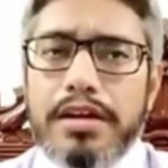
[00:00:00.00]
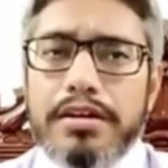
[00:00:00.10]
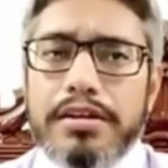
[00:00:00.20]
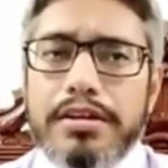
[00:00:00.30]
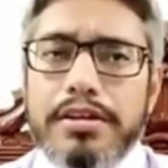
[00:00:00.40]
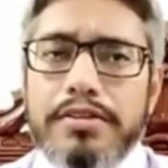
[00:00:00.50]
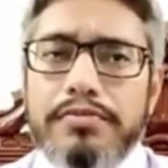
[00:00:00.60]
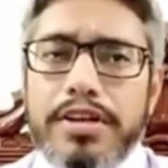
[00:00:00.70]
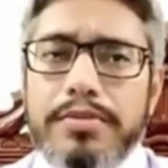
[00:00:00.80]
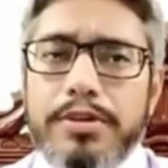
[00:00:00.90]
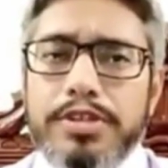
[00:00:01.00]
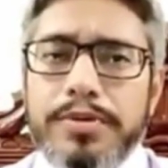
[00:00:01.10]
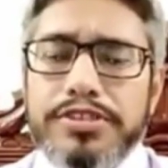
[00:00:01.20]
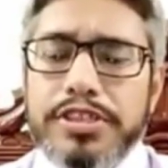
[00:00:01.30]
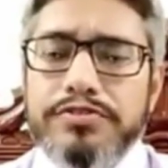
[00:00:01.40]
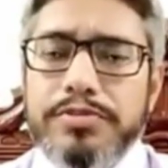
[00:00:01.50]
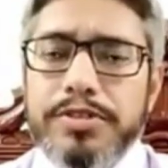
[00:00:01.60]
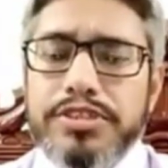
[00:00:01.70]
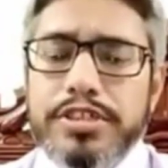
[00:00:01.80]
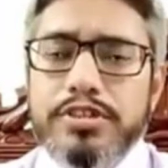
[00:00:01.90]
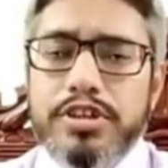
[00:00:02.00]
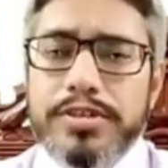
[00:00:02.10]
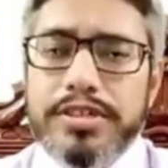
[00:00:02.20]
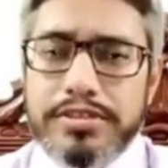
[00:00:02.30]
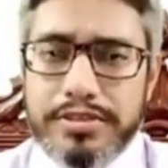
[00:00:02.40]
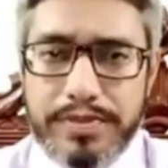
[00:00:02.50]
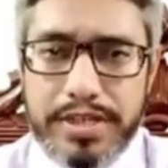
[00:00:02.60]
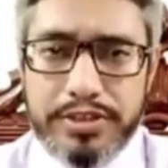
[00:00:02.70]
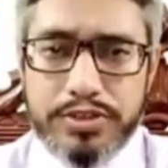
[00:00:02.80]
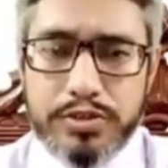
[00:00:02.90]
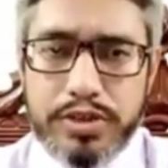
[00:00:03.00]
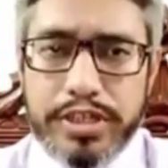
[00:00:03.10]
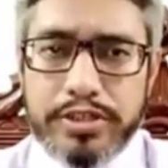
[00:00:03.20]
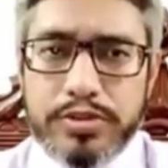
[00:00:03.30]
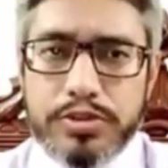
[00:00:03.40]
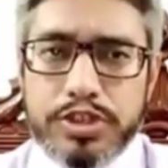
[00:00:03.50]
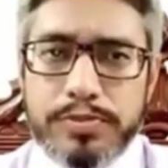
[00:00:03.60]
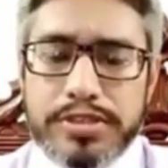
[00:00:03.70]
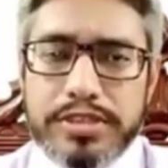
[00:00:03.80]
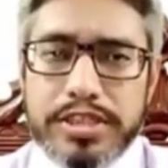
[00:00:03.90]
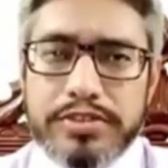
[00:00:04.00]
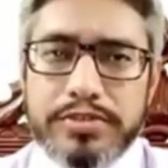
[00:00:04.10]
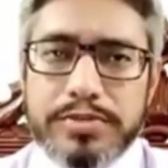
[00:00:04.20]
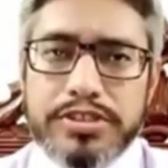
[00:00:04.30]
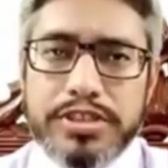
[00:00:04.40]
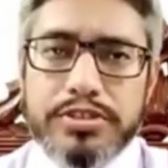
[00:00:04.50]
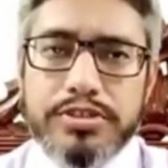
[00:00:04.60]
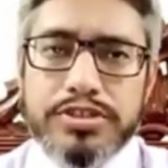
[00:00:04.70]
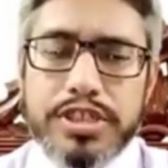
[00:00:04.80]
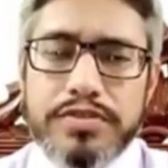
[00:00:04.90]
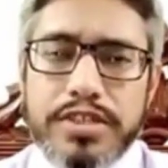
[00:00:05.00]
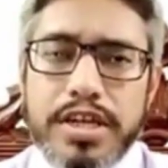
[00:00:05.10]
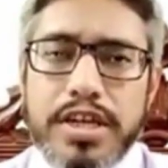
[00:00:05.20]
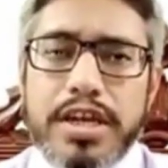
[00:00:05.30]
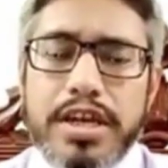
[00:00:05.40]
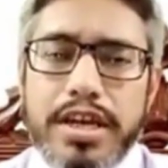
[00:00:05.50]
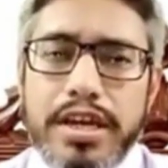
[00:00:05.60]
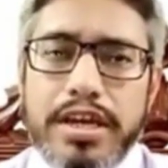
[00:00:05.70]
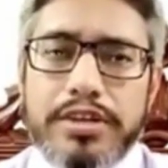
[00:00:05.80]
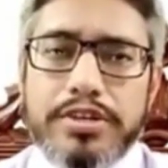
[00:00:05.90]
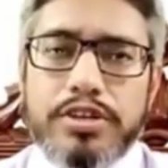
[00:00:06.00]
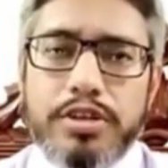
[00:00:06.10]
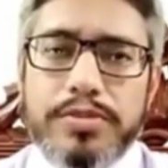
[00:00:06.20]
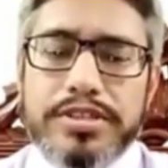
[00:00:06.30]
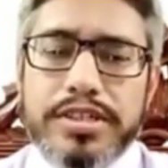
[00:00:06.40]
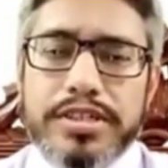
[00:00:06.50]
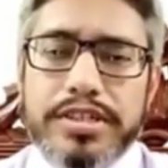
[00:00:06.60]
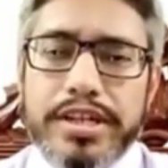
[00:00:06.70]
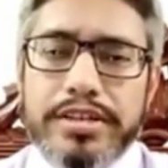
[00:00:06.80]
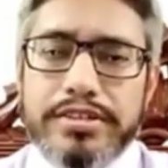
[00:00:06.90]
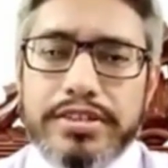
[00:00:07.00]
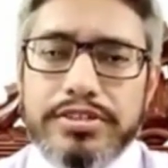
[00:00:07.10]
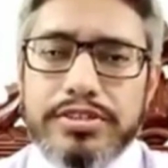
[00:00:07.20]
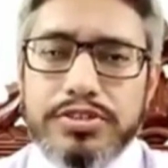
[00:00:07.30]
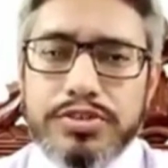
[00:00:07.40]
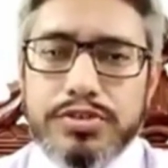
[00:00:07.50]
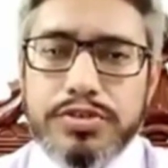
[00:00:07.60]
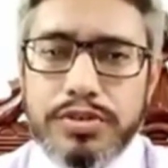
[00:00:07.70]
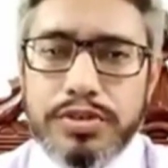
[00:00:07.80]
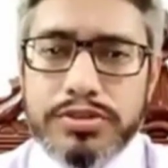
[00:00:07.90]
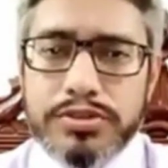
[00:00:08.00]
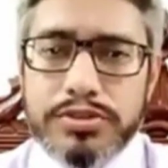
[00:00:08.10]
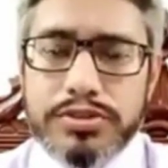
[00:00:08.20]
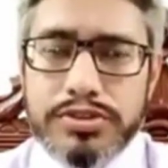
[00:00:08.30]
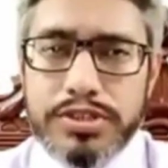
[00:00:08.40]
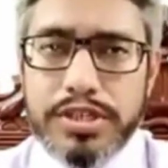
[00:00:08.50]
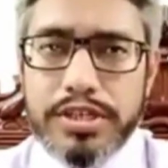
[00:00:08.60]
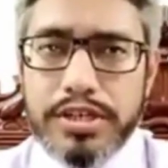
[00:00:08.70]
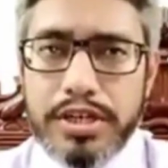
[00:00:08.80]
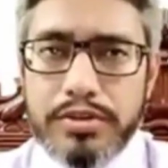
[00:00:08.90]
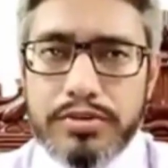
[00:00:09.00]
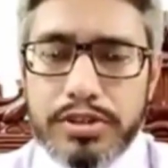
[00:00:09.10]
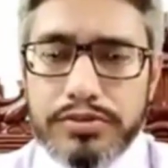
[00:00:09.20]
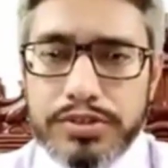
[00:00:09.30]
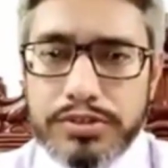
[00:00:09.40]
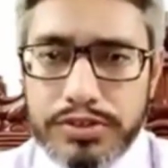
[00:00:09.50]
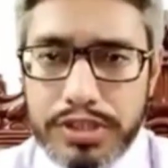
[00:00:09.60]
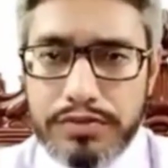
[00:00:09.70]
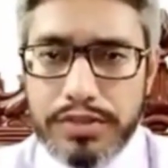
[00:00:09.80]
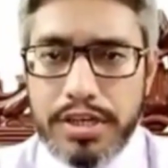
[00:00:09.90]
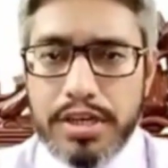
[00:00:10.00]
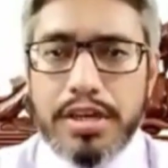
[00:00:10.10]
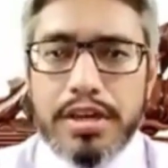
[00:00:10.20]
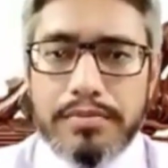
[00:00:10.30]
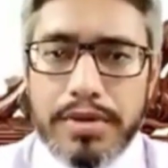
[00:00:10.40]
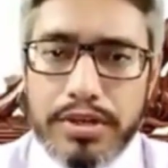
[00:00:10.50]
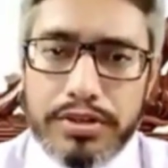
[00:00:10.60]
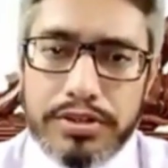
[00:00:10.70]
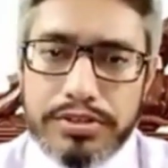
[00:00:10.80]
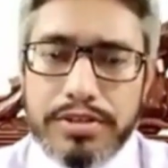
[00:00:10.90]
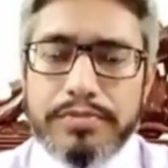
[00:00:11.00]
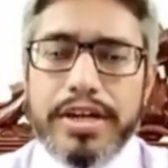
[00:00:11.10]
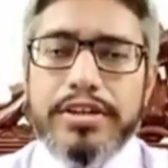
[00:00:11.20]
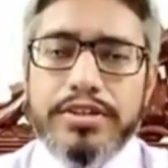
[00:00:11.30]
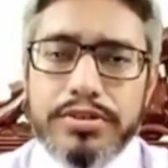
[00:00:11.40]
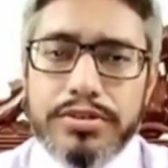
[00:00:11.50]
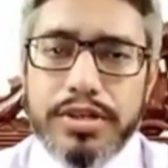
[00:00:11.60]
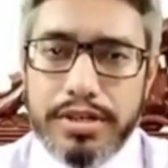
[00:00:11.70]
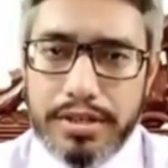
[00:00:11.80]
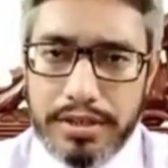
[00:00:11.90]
What about the personal information and hobbies? Please do not include your personal information in your CV, and your hobbies and interests should also stay out of your CV, because mind you,